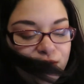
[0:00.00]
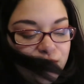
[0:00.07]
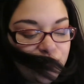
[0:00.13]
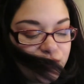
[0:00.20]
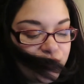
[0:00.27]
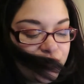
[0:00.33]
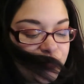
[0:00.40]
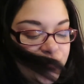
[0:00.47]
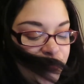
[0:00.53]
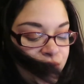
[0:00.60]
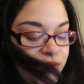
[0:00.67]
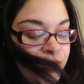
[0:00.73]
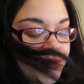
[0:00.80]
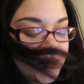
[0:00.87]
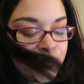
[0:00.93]
those are the
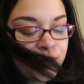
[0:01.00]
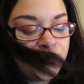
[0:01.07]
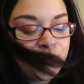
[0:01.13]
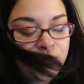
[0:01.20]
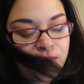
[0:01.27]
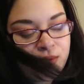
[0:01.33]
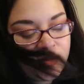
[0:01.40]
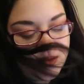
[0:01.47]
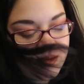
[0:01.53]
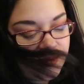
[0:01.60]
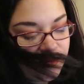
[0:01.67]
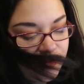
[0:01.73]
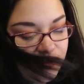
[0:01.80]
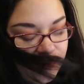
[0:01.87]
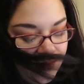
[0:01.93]
two.
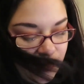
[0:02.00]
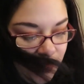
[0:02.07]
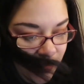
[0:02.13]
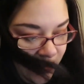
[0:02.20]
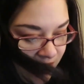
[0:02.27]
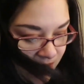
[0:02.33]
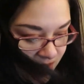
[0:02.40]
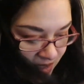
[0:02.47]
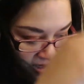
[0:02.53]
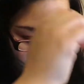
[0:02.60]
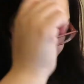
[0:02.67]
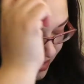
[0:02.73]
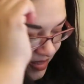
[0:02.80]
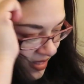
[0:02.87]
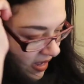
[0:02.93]

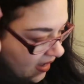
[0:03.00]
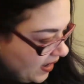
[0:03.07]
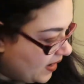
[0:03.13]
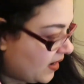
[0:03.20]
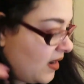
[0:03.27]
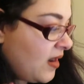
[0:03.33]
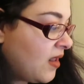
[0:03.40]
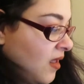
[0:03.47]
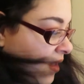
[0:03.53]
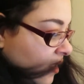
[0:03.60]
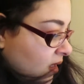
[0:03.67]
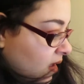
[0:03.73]
Then,